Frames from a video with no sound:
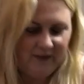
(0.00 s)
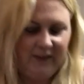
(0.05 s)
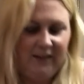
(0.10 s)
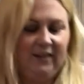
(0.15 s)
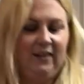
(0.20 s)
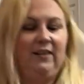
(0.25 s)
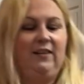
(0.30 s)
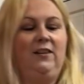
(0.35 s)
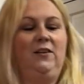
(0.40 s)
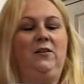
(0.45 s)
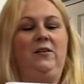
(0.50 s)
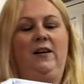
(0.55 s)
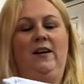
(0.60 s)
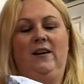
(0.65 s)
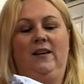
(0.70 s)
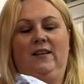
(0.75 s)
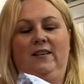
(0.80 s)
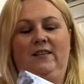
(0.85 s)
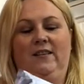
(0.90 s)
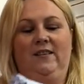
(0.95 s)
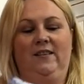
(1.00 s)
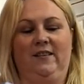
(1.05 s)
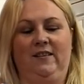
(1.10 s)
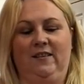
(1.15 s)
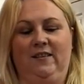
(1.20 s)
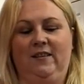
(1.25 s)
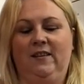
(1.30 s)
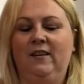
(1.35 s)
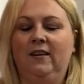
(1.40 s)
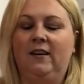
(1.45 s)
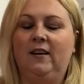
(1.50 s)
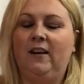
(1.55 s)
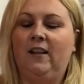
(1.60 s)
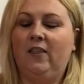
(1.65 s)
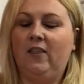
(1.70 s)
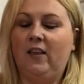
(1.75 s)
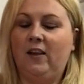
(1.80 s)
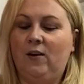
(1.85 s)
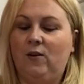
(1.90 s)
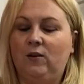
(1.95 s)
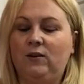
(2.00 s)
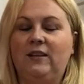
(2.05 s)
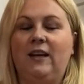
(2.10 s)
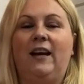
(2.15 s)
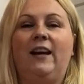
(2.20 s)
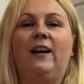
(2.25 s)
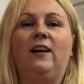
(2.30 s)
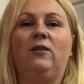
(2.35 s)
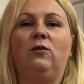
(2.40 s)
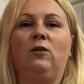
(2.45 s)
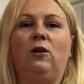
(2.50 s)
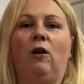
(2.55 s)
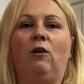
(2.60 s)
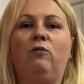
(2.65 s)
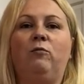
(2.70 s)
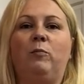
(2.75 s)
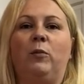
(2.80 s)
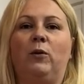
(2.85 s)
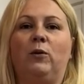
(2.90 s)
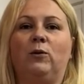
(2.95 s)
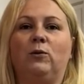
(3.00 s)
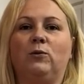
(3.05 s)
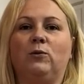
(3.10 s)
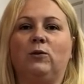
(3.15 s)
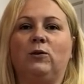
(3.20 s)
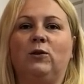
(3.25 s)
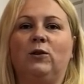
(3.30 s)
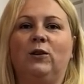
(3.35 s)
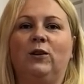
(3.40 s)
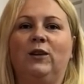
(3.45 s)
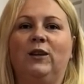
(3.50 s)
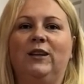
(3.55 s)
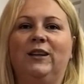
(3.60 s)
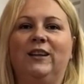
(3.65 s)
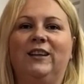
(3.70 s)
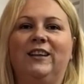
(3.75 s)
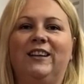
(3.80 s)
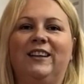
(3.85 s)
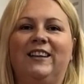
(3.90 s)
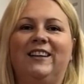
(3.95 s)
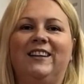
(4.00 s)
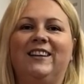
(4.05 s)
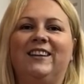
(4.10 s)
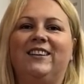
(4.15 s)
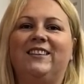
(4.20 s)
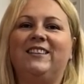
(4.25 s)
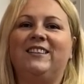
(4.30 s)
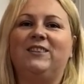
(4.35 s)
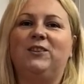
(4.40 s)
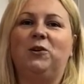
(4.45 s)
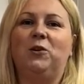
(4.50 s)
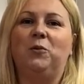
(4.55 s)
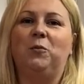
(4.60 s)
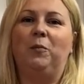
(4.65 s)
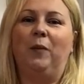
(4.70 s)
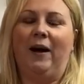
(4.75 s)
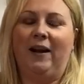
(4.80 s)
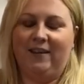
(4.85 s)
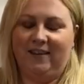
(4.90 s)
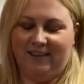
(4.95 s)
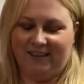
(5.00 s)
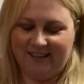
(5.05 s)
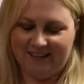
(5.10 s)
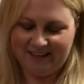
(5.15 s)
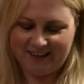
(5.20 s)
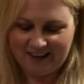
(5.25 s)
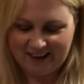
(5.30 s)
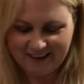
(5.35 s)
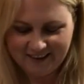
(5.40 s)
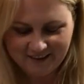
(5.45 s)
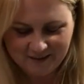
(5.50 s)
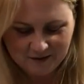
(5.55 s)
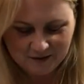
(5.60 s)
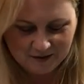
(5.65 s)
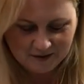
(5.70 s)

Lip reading: We didn't know that. They look like little golf balls because it's all padded inside.